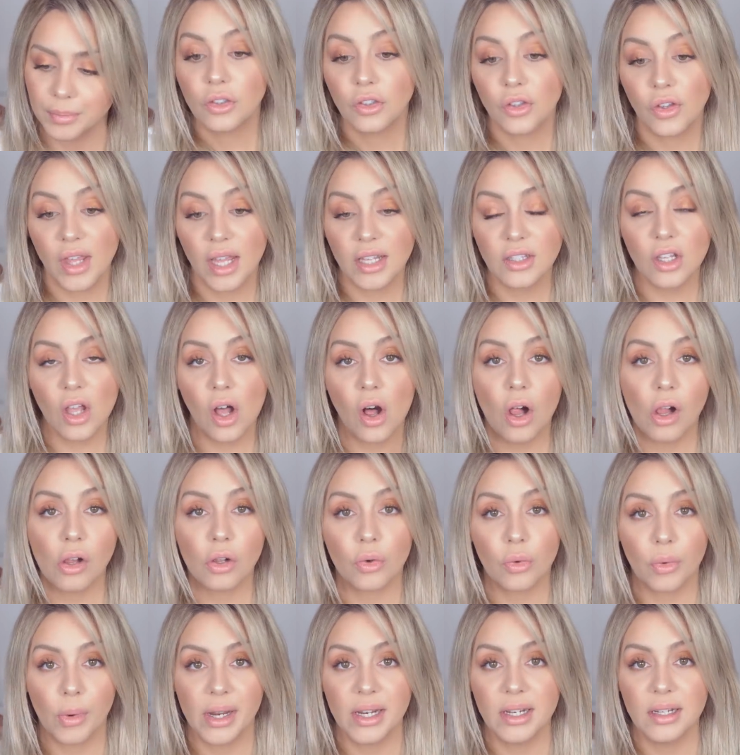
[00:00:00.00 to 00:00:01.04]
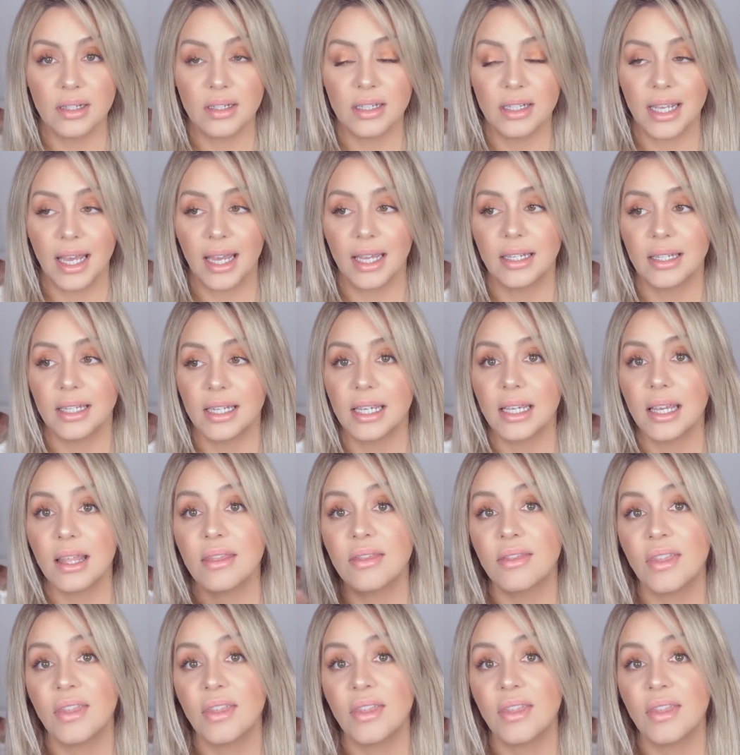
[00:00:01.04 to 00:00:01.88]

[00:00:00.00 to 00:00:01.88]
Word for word: So that's all great and dandy.